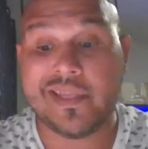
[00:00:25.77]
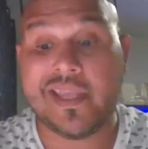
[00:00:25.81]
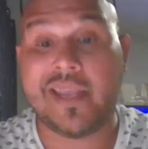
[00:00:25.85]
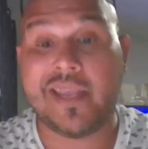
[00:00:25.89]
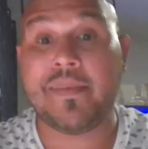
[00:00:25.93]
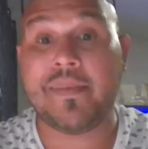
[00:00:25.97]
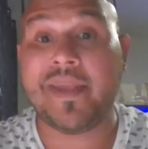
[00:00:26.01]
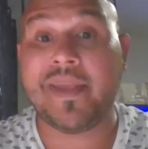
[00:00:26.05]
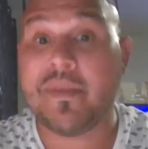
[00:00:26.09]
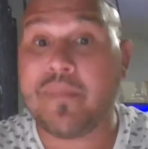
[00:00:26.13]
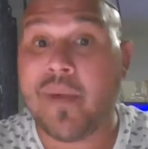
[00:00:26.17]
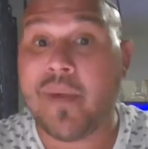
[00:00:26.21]

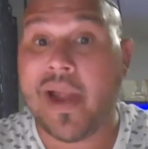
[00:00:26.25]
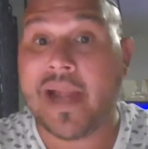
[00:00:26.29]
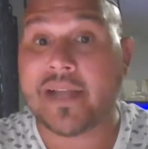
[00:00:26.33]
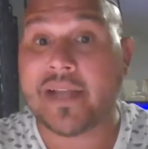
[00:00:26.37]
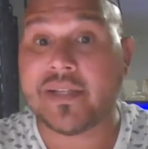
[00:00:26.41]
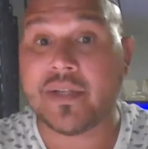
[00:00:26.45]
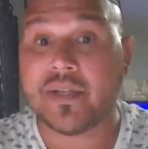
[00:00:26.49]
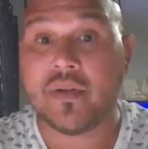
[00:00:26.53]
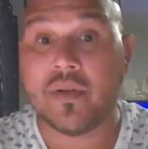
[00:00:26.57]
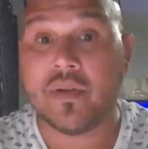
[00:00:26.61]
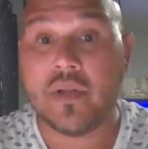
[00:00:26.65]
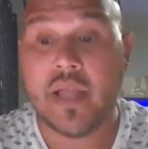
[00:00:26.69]
Keeping It
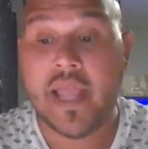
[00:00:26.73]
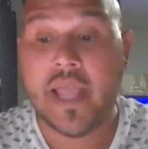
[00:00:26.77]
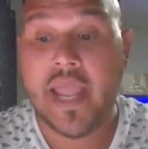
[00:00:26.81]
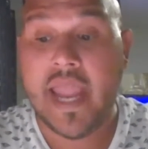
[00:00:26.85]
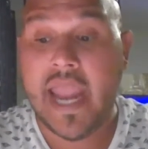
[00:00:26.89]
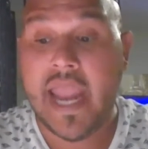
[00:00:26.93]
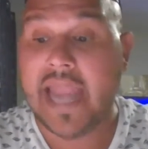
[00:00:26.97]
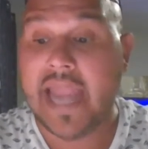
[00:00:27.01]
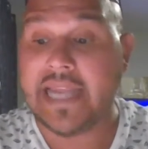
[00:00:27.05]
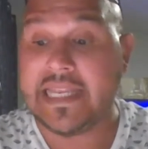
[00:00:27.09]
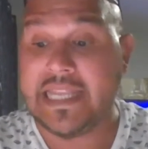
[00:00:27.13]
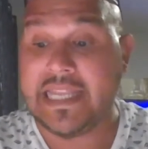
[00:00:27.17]
Practical
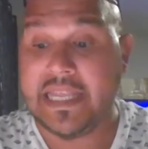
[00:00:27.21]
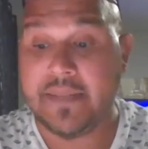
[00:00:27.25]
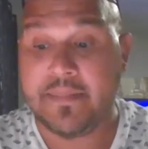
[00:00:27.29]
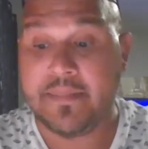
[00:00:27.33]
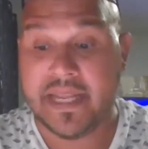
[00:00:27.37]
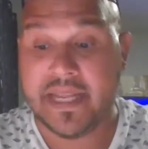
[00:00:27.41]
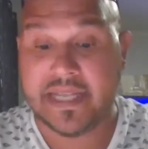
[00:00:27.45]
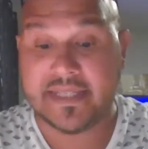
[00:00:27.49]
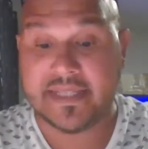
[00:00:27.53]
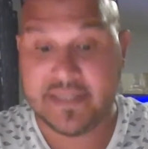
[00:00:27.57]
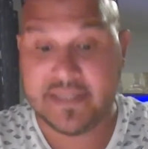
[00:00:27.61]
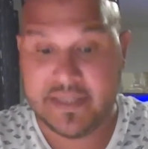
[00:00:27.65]
and
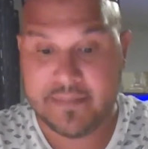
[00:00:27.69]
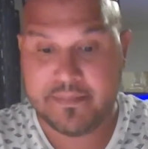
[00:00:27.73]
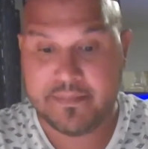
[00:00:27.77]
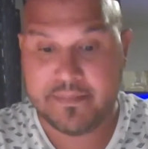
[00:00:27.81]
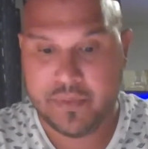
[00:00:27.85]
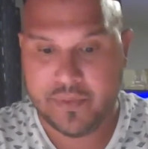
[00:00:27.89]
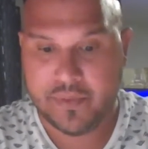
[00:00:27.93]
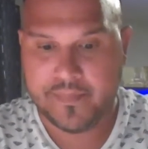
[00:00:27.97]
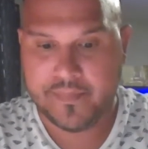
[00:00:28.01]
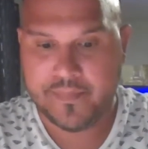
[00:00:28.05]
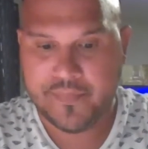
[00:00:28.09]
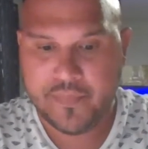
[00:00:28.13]
Keeping It
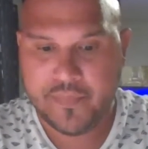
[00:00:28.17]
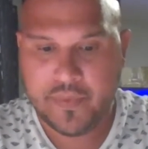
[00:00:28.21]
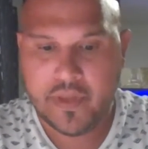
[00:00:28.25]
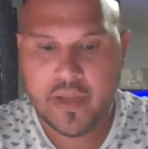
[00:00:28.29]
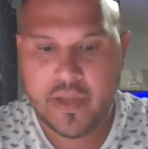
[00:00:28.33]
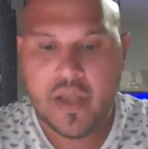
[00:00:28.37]
Simple.